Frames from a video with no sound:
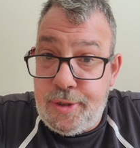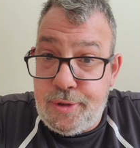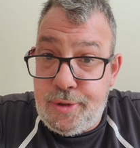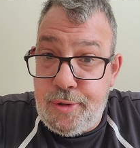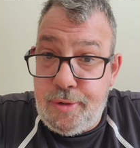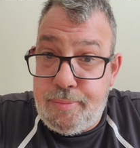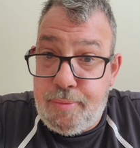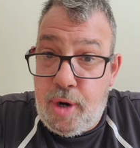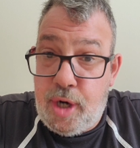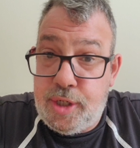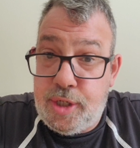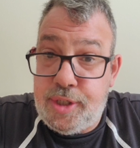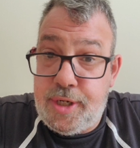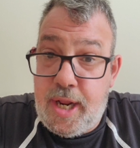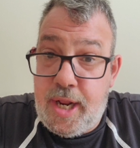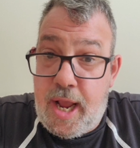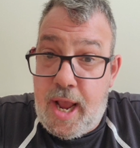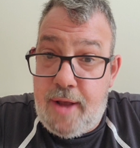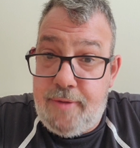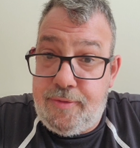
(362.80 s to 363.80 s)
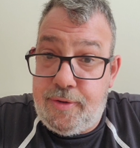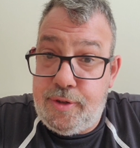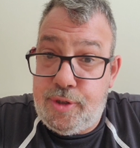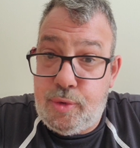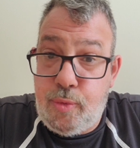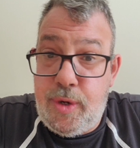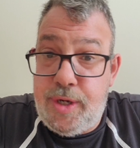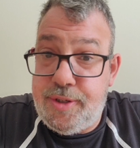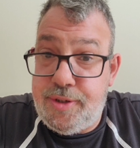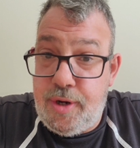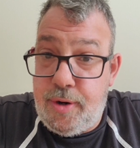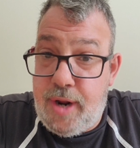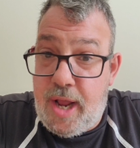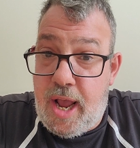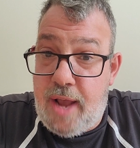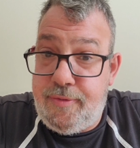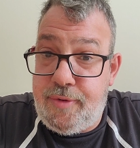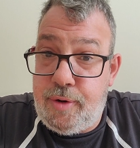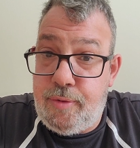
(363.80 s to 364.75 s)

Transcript: toothbrush in half and squeezing out half